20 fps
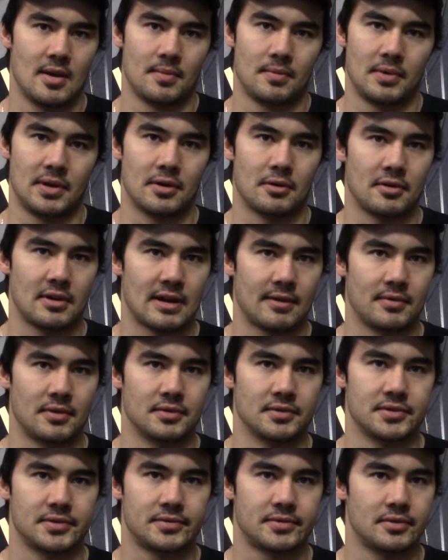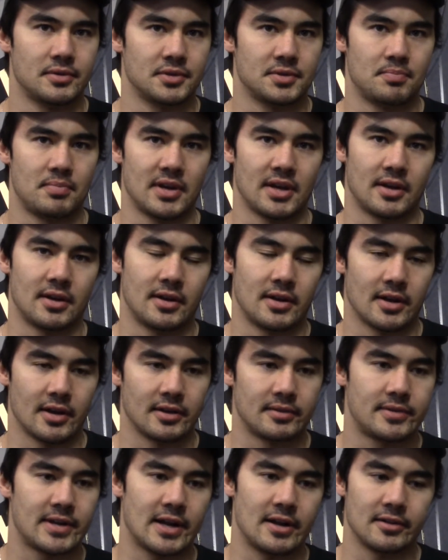we don't have those those big uh,
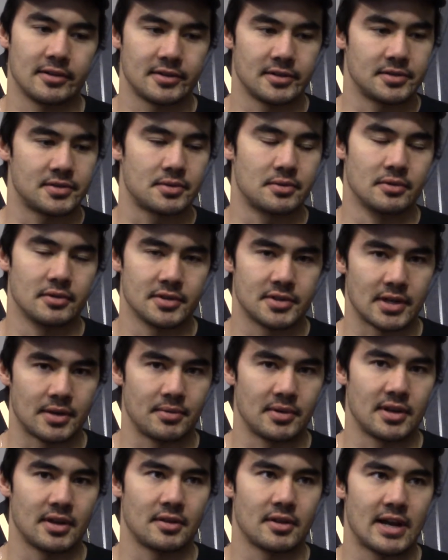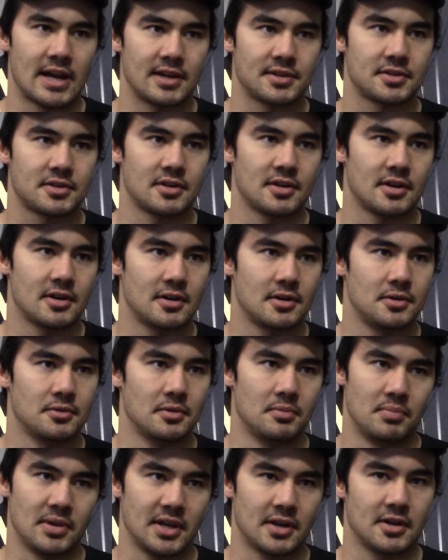talented schools like we did last year who
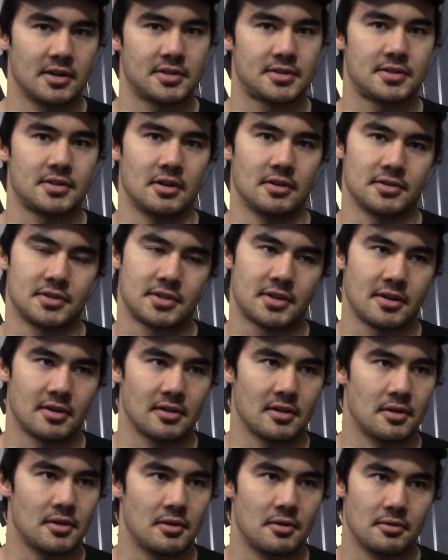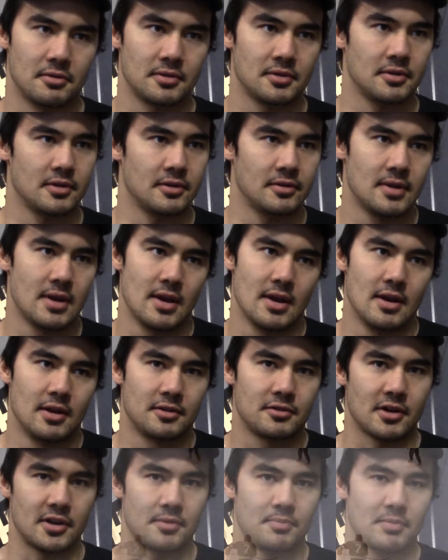would beat us on skill alone or try to